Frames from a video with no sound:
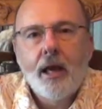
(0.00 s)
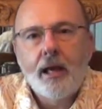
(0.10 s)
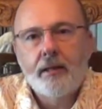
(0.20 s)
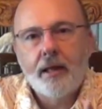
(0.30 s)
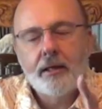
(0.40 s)

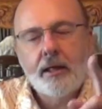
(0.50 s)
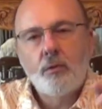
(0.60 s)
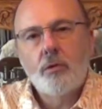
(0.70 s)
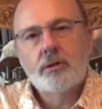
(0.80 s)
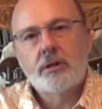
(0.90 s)
and then
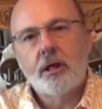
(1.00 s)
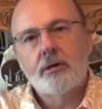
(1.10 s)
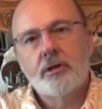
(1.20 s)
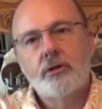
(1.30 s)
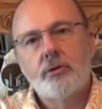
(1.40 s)
it will
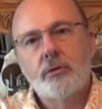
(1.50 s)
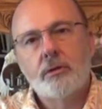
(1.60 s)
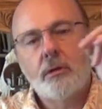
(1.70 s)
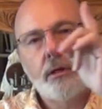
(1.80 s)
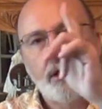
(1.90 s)
start to
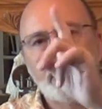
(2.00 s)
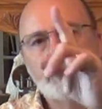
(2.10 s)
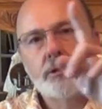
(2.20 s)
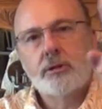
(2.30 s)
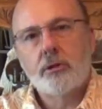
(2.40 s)
do a
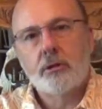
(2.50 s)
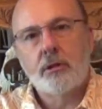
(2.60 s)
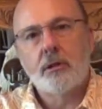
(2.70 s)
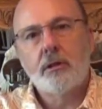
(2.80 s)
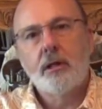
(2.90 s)

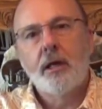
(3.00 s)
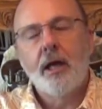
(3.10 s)
circle,